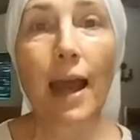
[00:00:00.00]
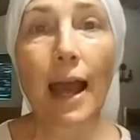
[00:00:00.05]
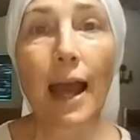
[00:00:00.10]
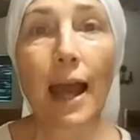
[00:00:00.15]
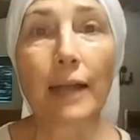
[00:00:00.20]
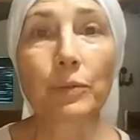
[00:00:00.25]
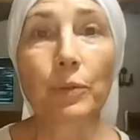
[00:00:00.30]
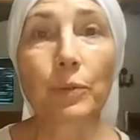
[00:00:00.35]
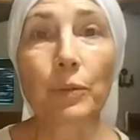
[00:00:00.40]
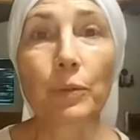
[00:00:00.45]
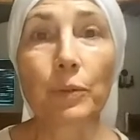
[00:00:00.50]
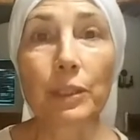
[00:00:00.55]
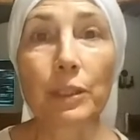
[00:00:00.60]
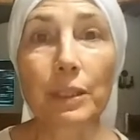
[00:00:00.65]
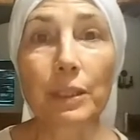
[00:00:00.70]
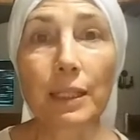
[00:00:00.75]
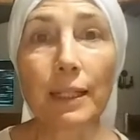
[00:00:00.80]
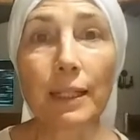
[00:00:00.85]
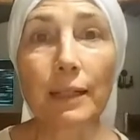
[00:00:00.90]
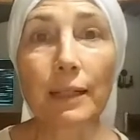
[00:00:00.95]
as we
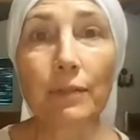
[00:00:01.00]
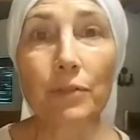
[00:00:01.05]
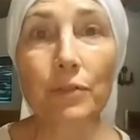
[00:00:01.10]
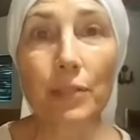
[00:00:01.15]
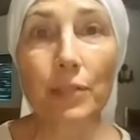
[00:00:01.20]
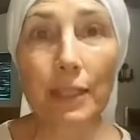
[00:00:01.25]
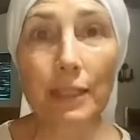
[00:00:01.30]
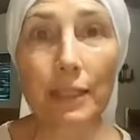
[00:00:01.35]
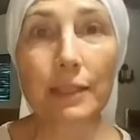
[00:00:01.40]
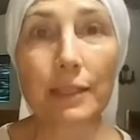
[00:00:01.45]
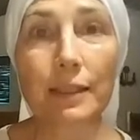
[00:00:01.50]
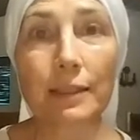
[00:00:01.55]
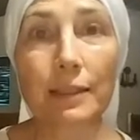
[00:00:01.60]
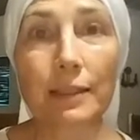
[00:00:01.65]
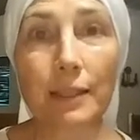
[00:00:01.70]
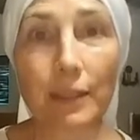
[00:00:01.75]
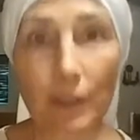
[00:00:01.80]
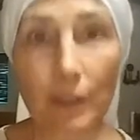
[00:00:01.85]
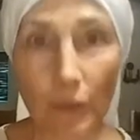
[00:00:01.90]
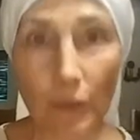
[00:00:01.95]
receive
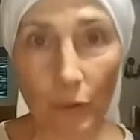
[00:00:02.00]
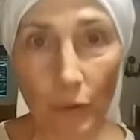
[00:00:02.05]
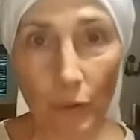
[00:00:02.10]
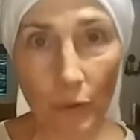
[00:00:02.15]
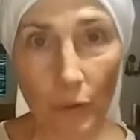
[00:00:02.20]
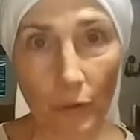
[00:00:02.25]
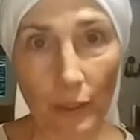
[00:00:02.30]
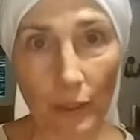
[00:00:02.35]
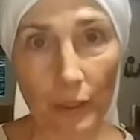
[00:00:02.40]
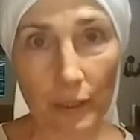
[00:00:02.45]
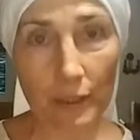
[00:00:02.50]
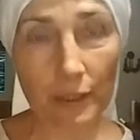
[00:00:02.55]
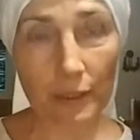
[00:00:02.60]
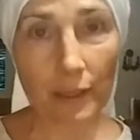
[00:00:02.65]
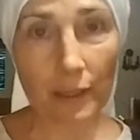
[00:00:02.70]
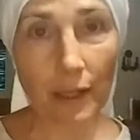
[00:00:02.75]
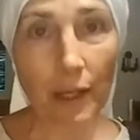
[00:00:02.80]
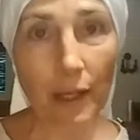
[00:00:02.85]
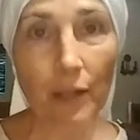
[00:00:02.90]
Jesus in the Eucharist.